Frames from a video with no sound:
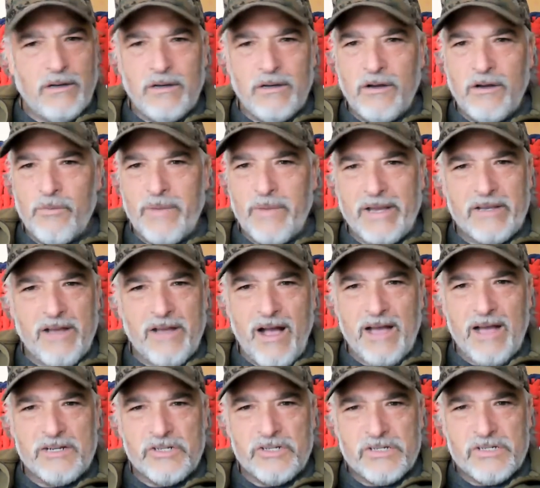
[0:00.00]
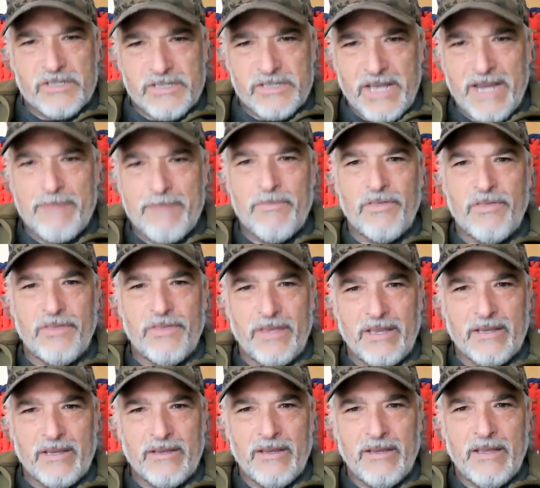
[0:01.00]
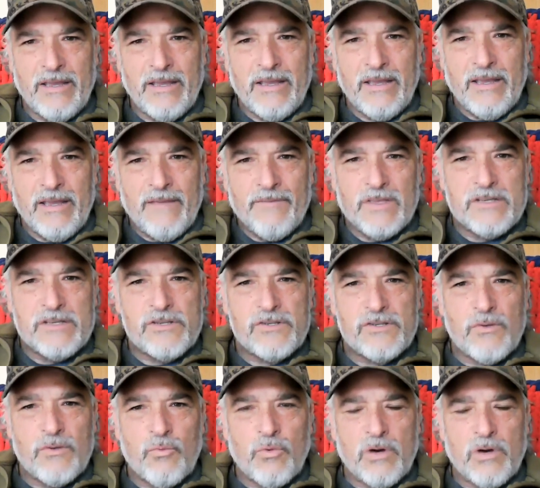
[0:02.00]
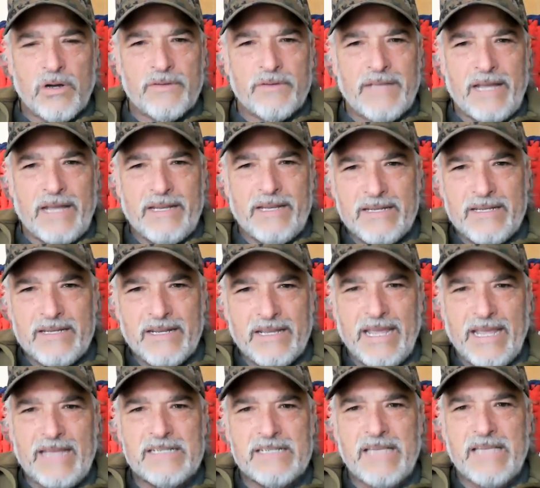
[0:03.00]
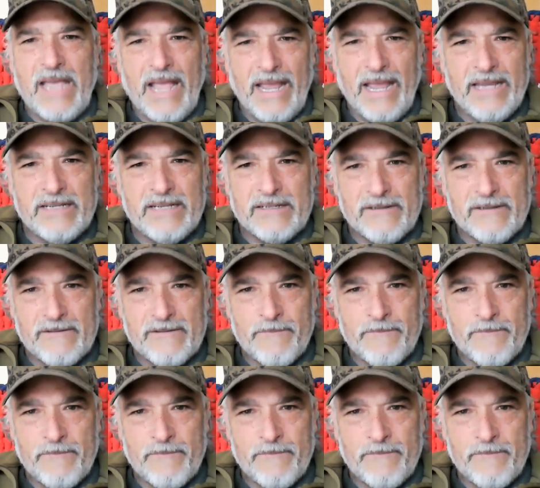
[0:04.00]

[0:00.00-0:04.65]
Oh my gosh, same thing. This is a word that indicates hate.